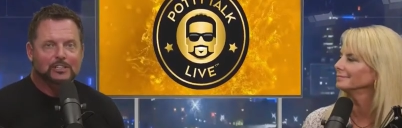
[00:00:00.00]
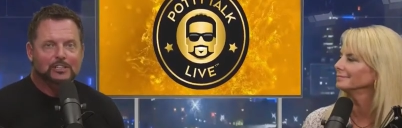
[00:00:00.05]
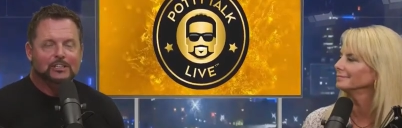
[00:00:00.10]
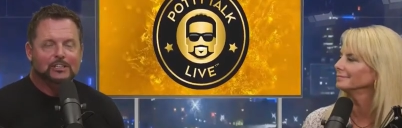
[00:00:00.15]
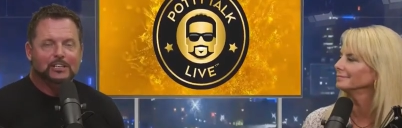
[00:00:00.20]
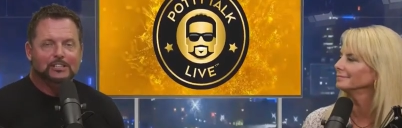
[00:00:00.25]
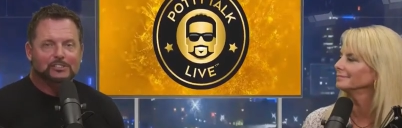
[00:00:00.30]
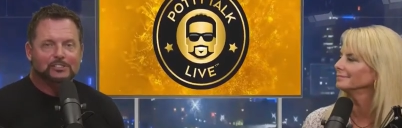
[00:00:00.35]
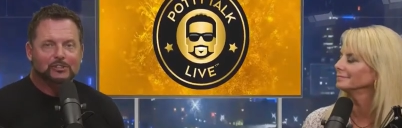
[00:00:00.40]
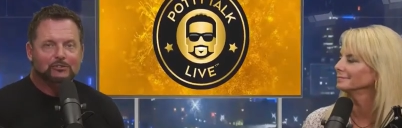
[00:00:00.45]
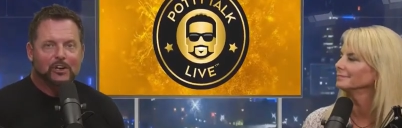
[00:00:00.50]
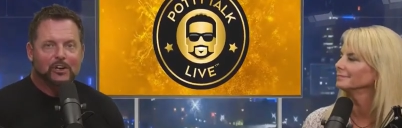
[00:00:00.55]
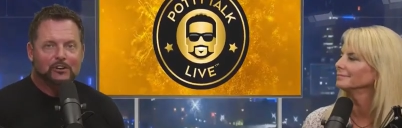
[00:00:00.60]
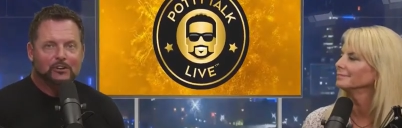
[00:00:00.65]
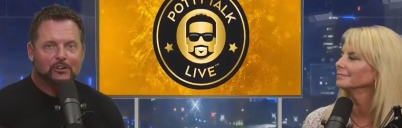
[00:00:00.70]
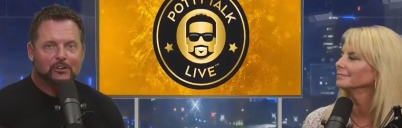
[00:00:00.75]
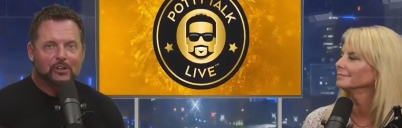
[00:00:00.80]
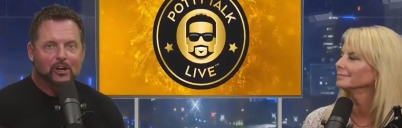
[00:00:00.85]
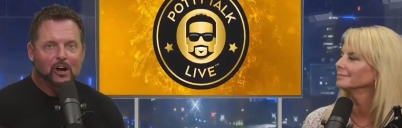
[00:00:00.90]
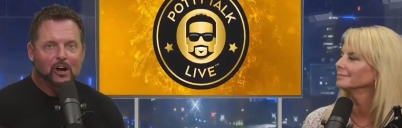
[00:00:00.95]
Speaker 1: It's a federal
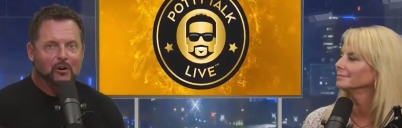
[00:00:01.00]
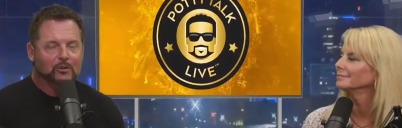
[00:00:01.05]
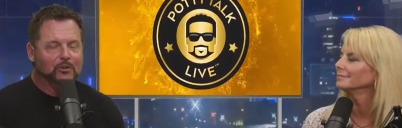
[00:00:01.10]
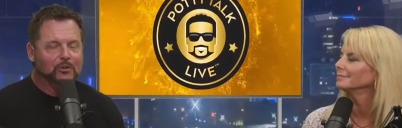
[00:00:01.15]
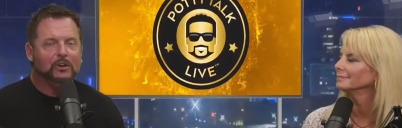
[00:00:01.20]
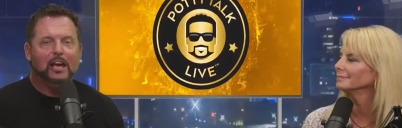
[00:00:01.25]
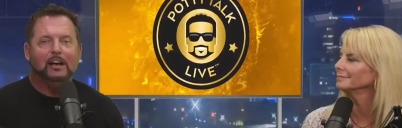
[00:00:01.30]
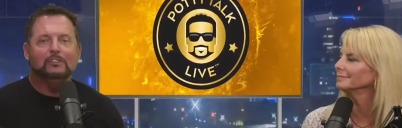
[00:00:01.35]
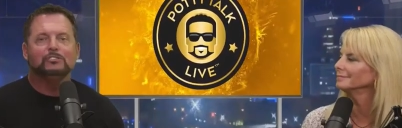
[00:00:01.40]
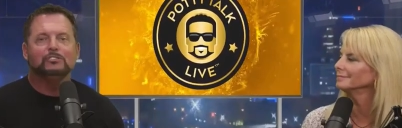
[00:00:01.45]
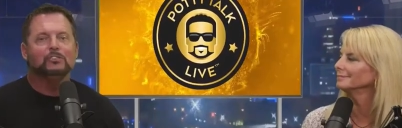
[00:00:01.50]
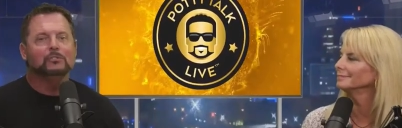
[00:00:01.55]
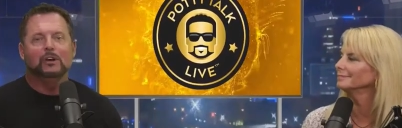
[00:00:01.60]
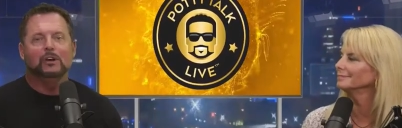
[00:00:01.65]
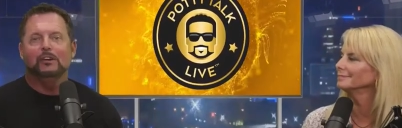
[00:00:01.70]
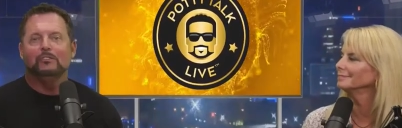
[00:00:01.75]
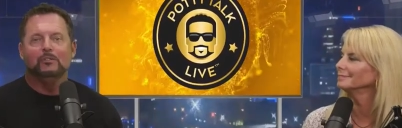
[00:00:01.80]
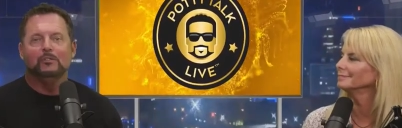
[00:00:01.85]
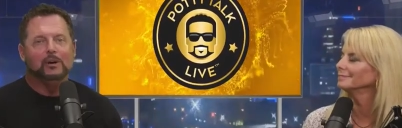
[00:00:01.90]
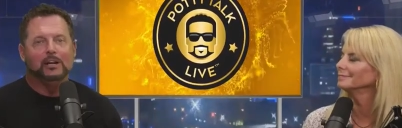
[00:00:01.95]
law, and we have so, we have
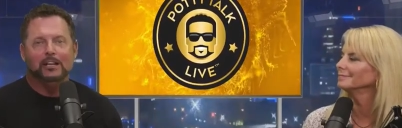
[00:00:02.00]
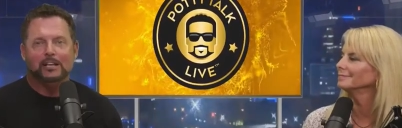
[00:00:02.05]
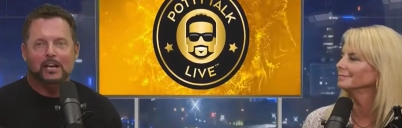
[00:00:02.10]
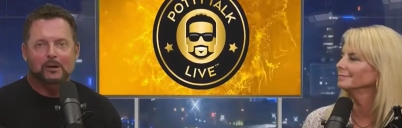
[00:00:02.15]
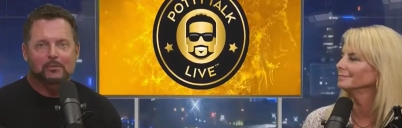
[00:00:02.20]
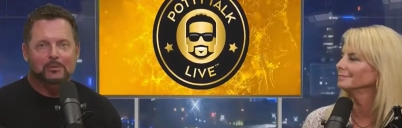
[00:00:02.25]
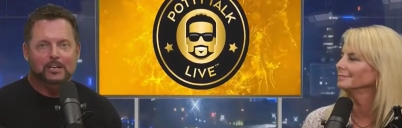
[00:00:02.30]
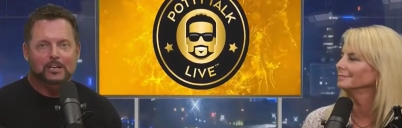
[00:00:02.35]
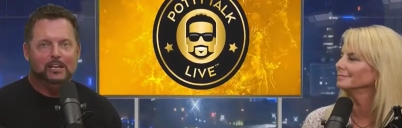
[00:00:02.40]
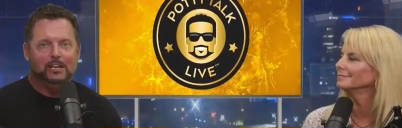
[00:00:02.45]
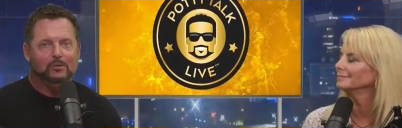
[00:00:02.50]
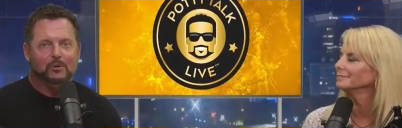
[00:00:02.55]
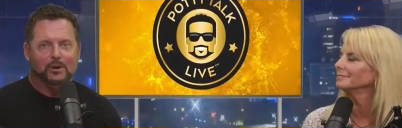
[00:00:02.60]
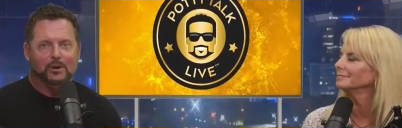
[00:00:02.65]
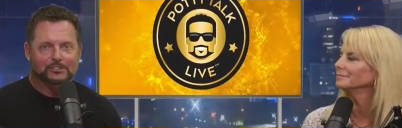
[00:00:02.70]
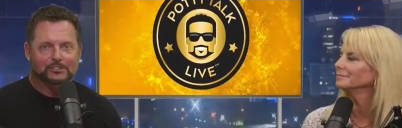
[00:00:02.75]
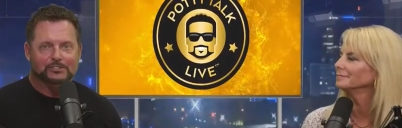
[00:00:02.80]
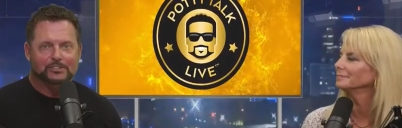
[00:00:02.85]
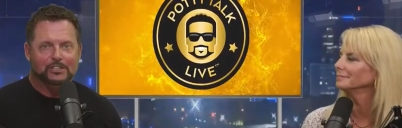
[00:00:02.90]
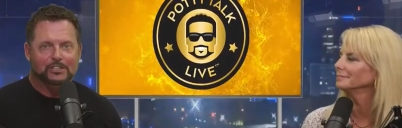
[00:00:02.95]
the money coming in
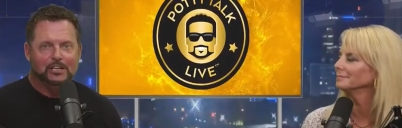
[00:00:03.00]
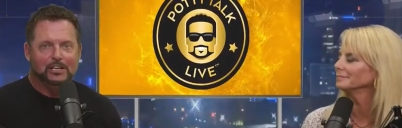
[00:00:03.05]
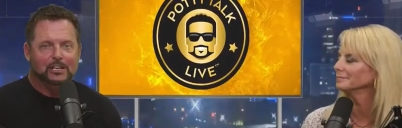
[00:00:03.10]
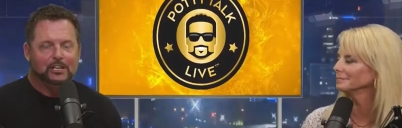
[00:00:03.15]
anyways. Mm-hmm.